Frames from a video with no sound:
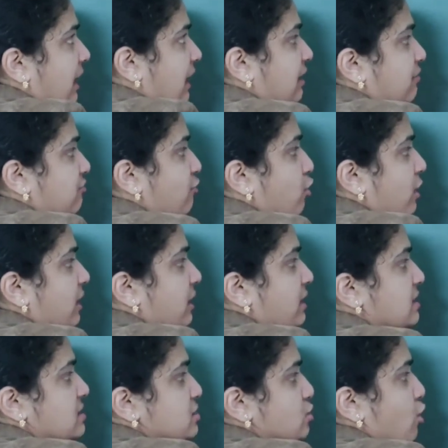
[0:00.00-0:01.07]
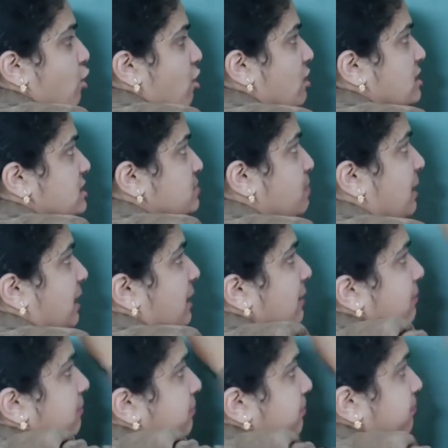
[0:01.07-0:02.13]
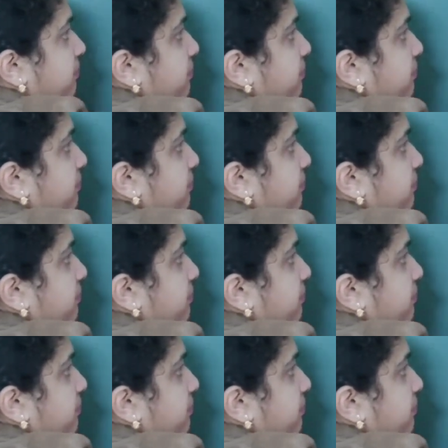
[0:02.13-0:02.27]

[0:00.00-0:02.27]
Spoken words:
Typhoid is caused by